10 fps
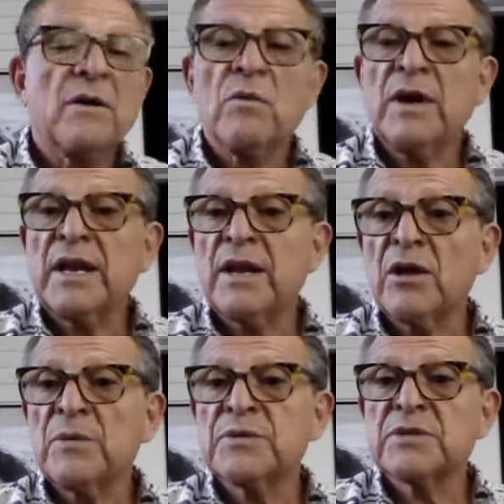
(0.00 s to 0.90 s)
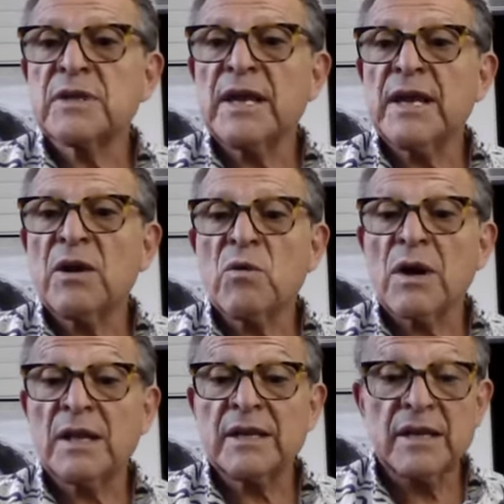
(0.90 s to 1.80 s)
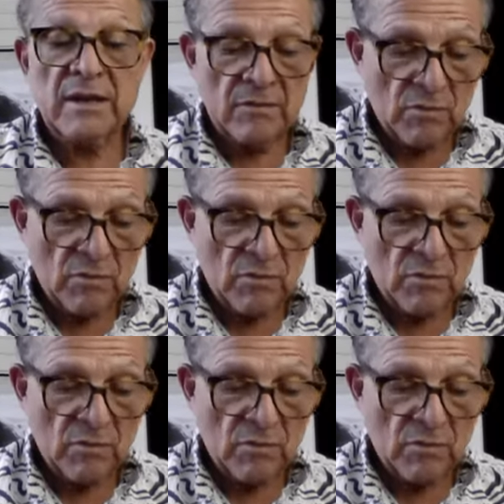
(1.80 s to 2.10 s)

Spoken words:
What helps egg quality?